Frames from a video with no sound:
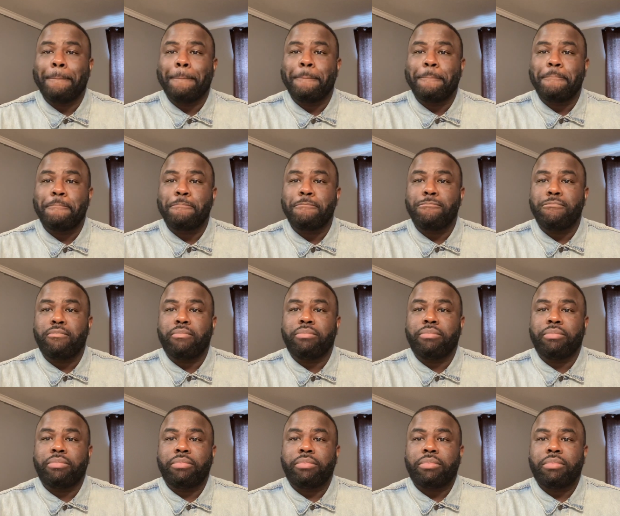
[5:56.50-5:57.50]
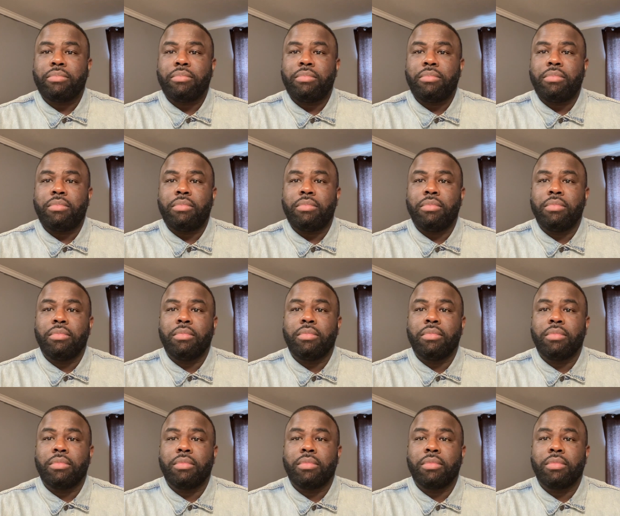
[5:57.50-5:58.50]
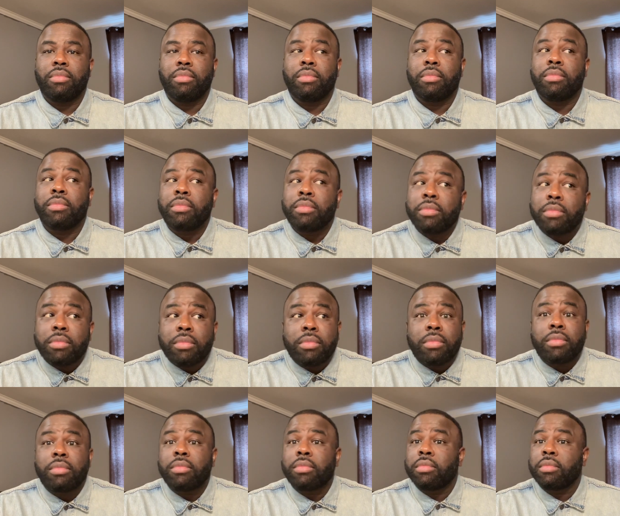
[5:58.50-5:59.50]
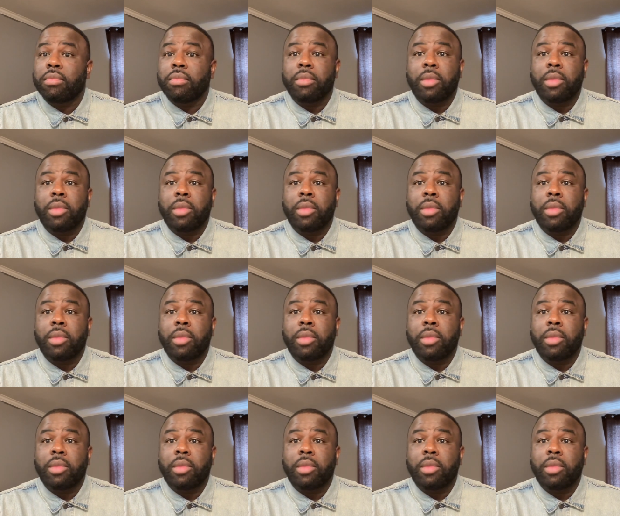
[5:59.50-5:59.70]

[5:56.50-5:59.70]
Nothing is said.